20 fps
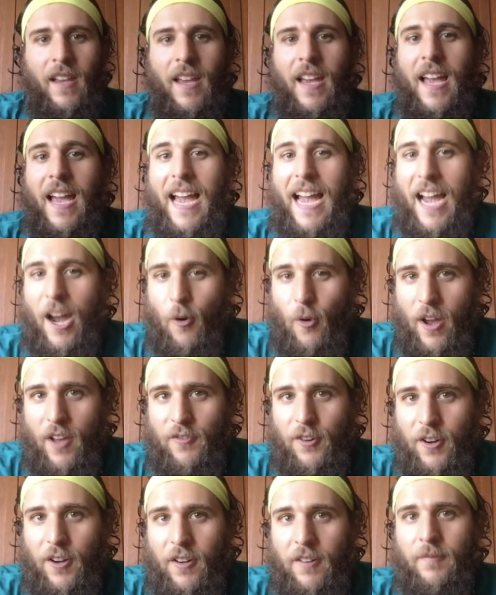
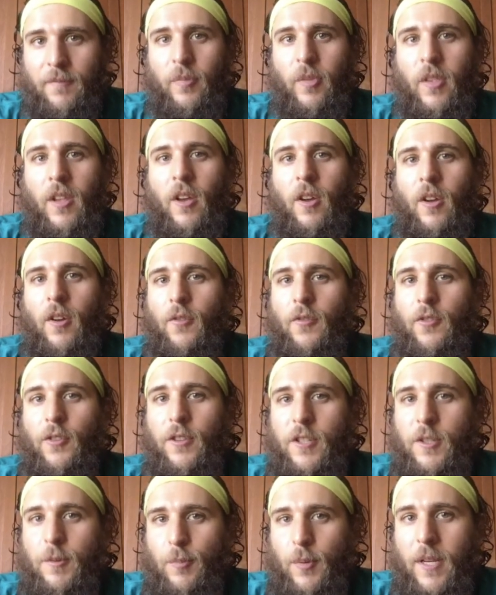However, for the
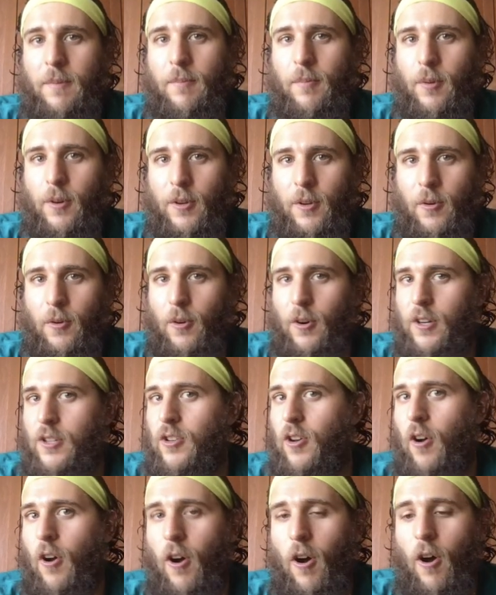Springboard course,
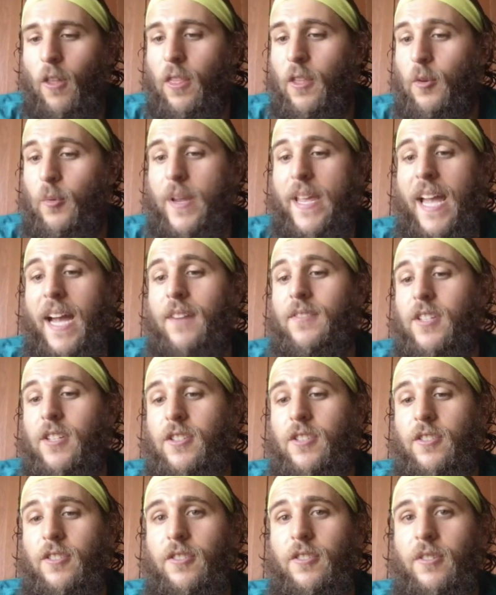all that we have to
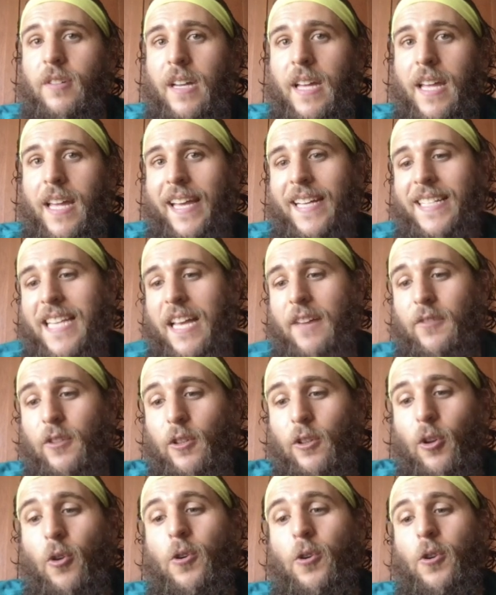do is have a
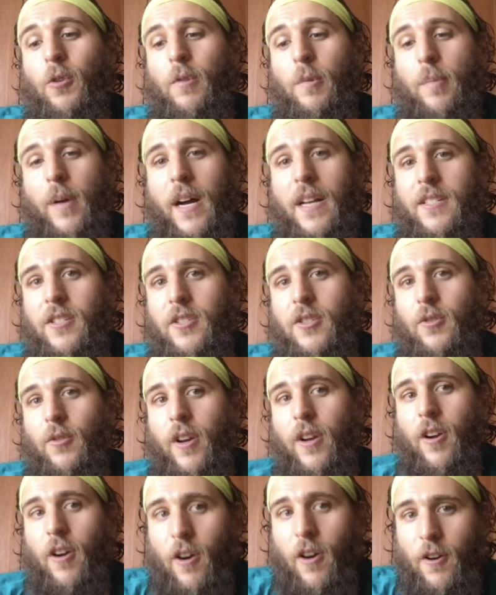local repository
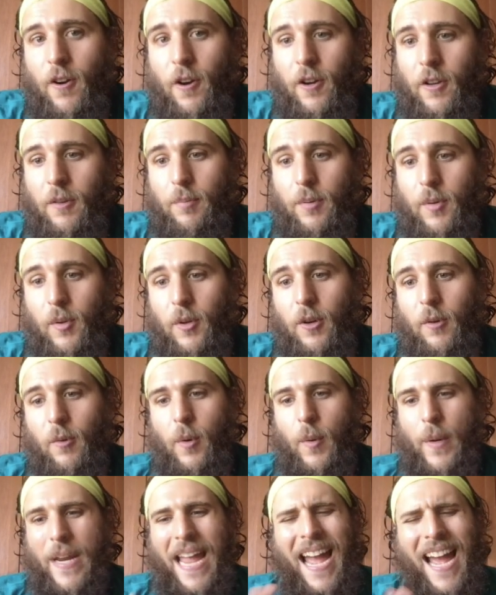on our computer where
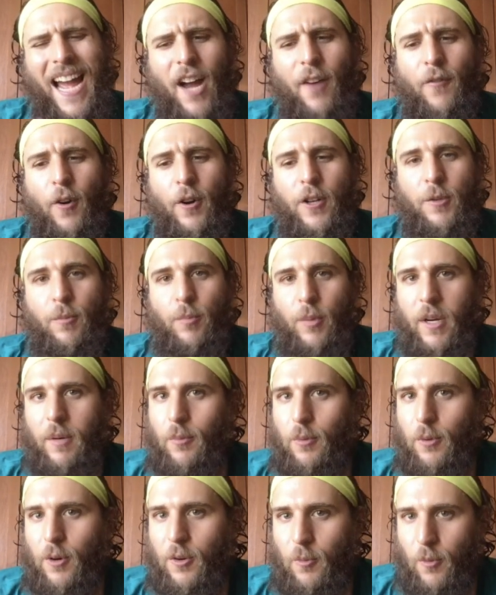we have our
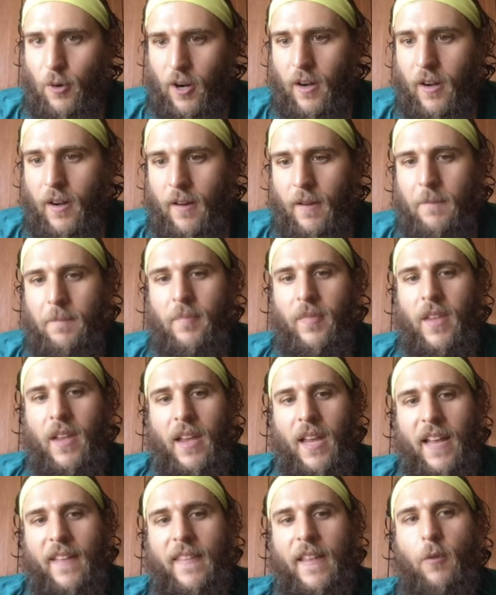Springboard work,
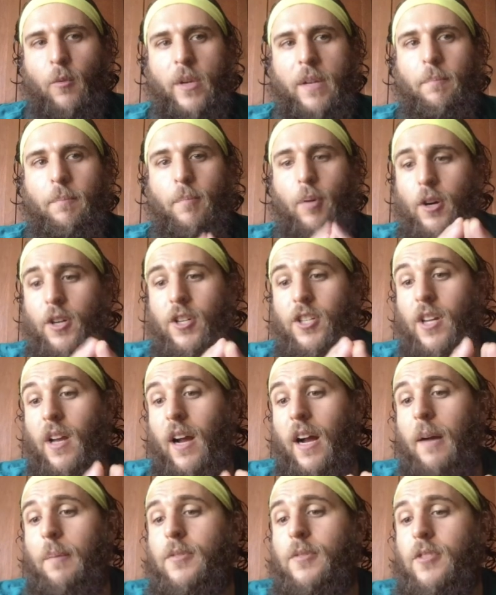and that we push
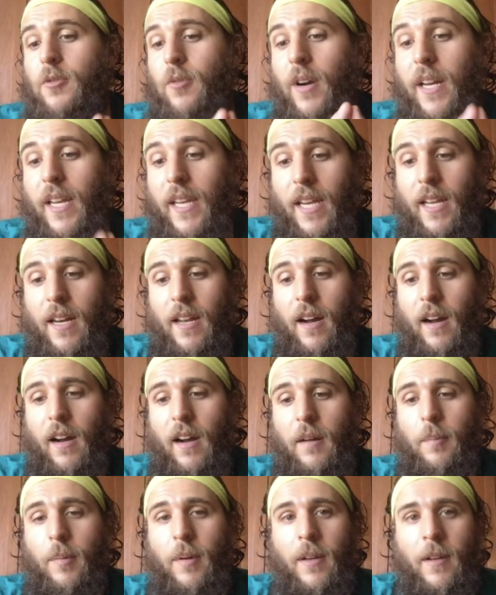up to our
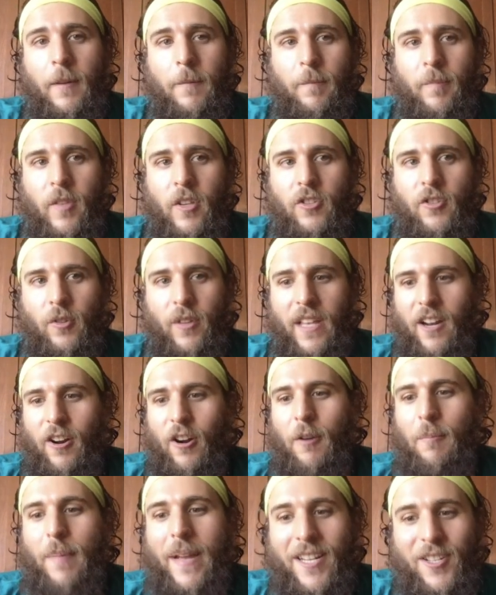GitHub so that
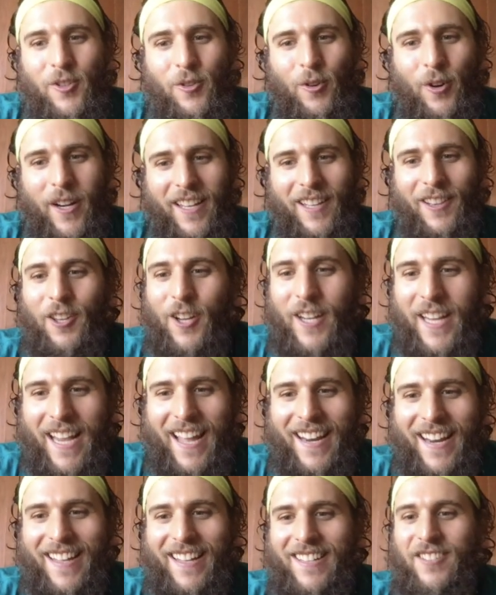our mentor can look at
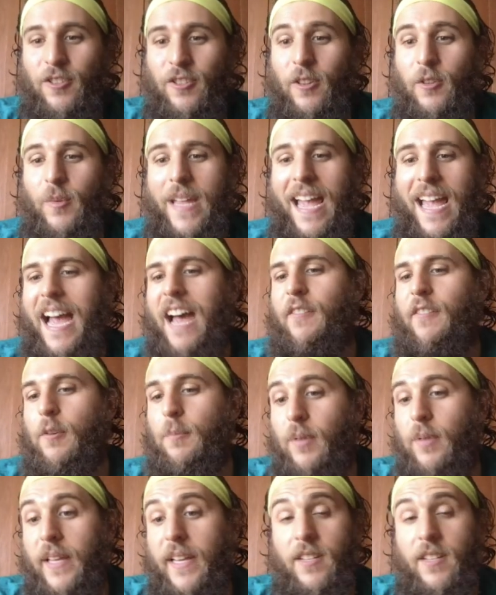it, so that we have a
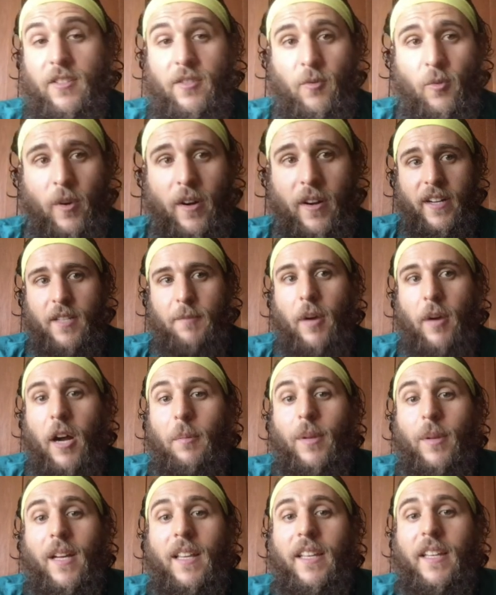place where
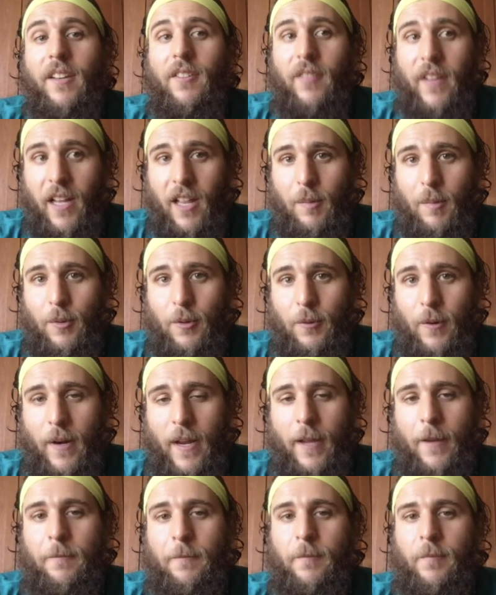publicly available,
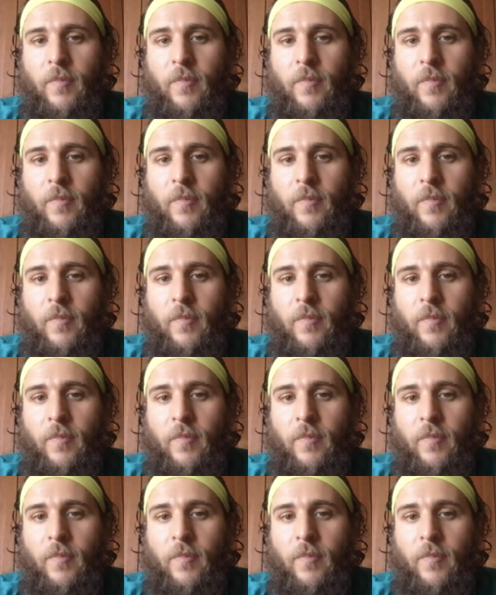right?